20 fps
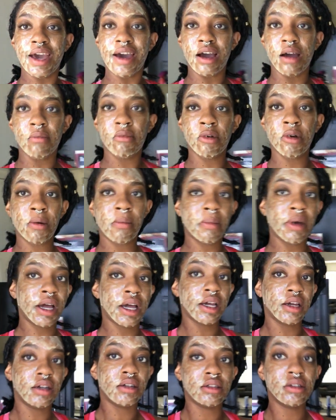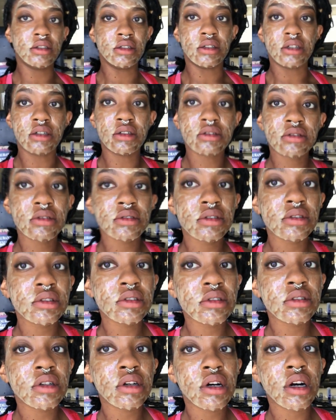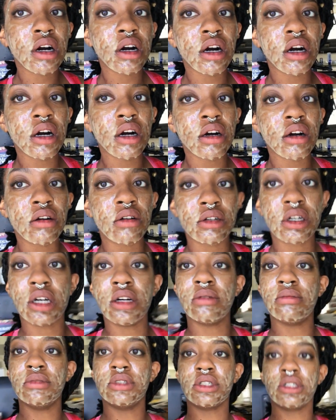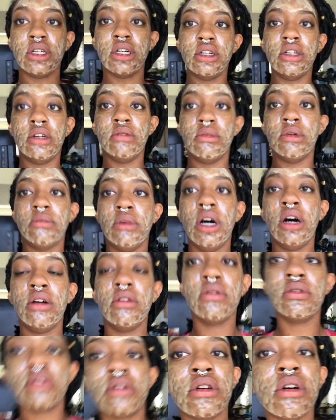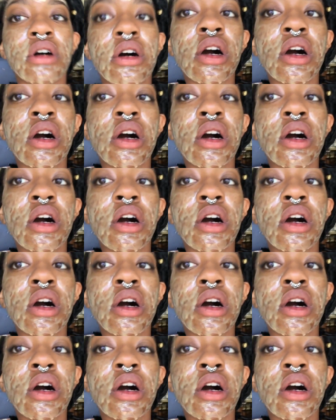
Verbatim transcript: I'm on my, oh, oh, hold up, it's getting in my mouth.